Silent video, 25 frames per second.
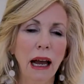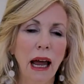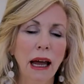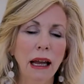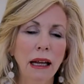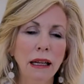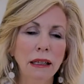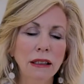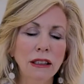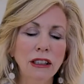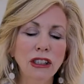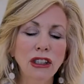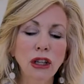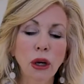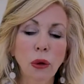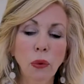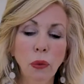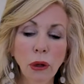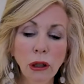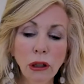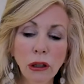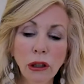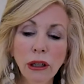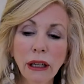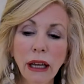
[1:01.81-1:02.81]
And so
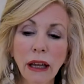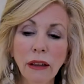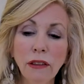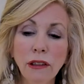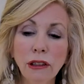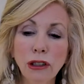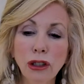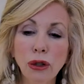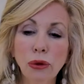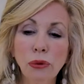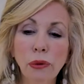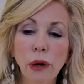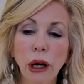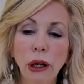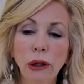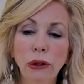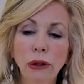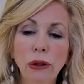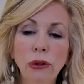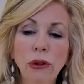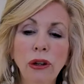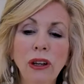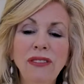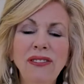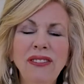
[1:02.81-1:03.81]
we'll look at the tarot.
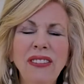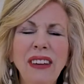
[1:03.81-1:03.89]
You could